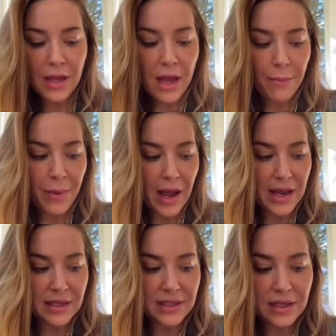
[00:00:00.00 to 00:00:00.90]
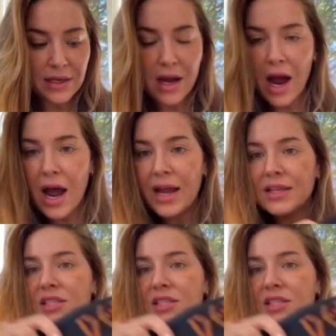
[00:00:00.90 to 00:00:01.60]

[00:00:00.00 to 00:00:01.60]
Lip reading: but I saw